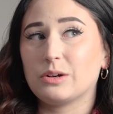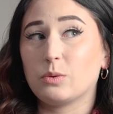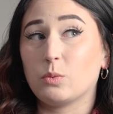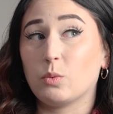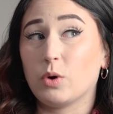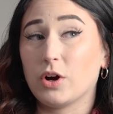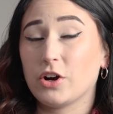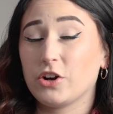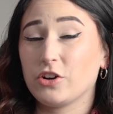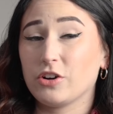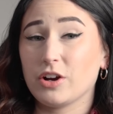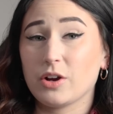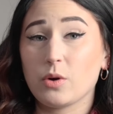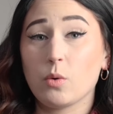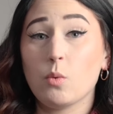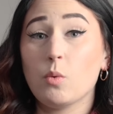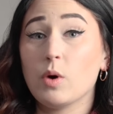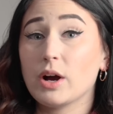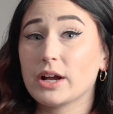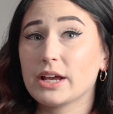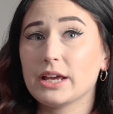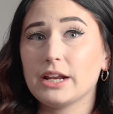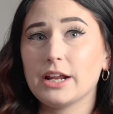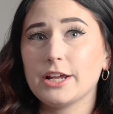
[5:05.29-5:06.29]
wondering,
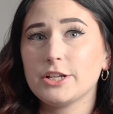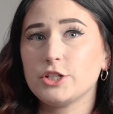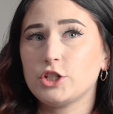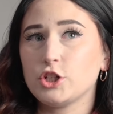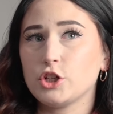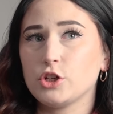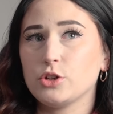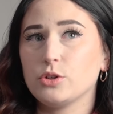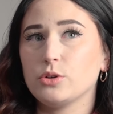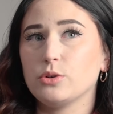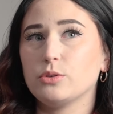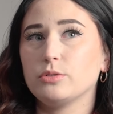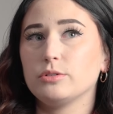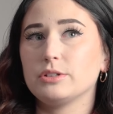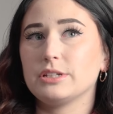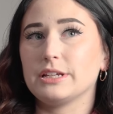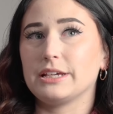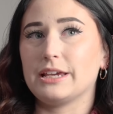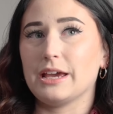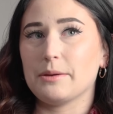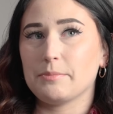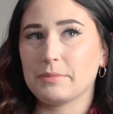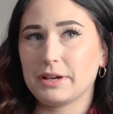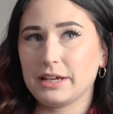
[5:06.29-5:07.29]
what can I do to
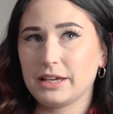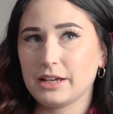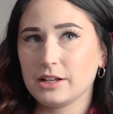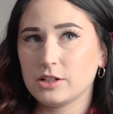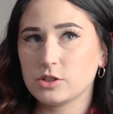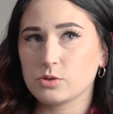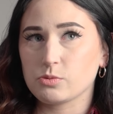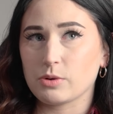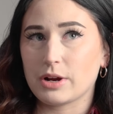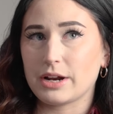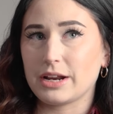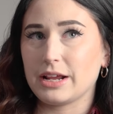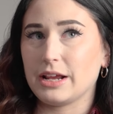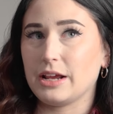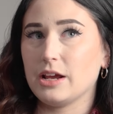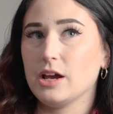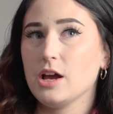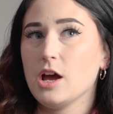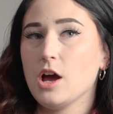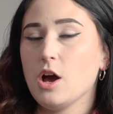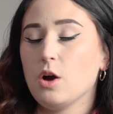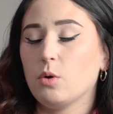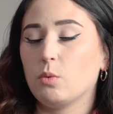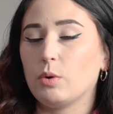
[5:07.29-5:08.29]
get my kids ready
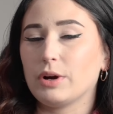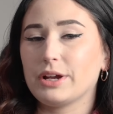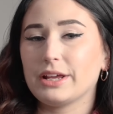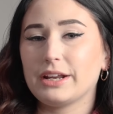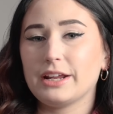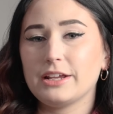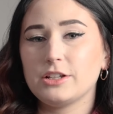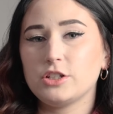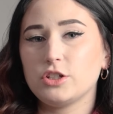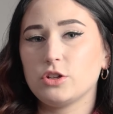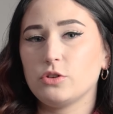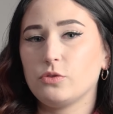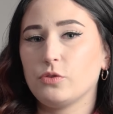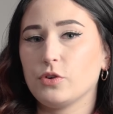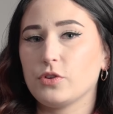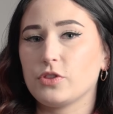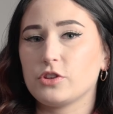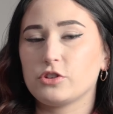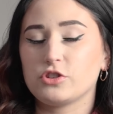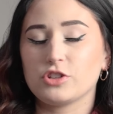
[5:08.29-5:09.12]
what can I do for the,